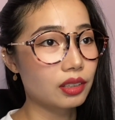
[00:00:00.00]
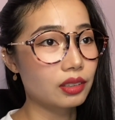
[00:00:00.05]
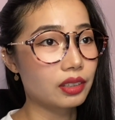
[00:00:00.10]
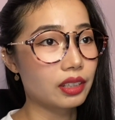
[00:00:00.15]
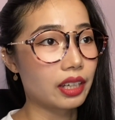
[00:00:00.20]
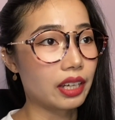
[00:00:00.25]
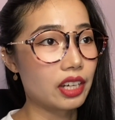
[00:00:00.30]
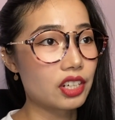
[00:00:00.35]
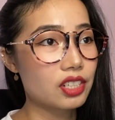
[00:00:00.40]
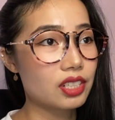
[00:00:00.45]
you
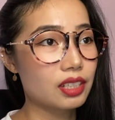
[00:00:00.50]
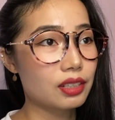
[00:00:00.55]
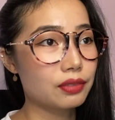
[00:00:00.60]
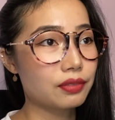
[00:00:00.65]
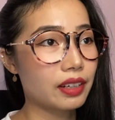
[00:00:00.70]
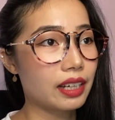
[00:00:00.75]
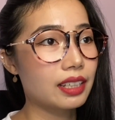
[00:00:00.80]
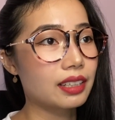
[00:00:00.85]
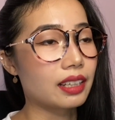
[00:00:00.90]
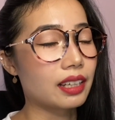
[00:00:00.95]
can actually
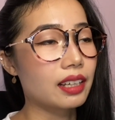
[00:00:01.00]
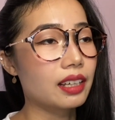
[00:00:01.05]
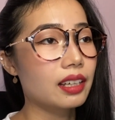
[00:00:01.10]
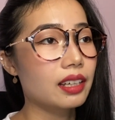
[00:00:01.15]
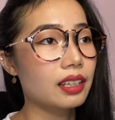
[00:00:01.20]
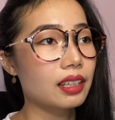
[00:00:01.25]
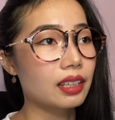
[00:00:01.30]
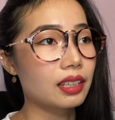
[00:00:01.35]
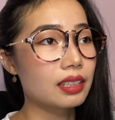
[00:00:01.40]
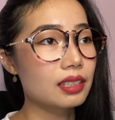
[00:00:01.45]
find that
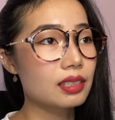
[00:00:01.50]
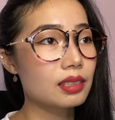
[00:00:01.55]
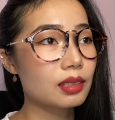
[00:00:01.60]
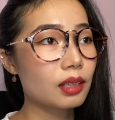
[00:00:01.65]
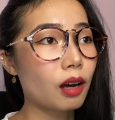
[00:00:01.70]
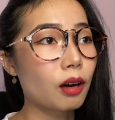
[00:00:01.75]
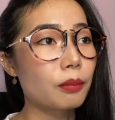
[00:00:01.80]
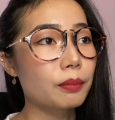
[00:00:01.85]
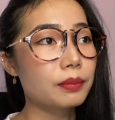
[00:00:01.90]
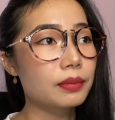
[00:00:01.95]
it's
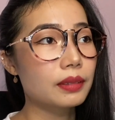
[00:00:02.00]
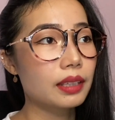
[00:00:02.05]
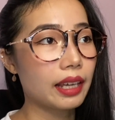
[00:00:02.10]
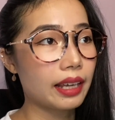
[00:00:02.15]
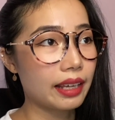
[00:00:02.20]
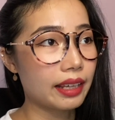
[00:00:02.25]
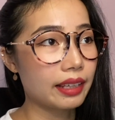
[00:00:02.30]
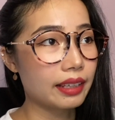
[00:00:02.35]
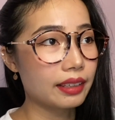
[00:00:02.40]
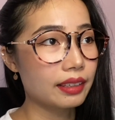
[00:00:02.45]
top
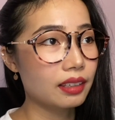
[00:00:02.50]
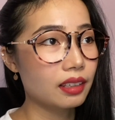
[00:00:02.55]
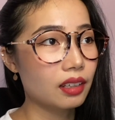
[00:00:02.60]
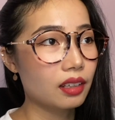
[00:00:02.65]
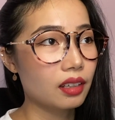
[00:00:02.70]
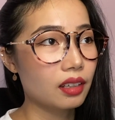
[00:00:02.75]
10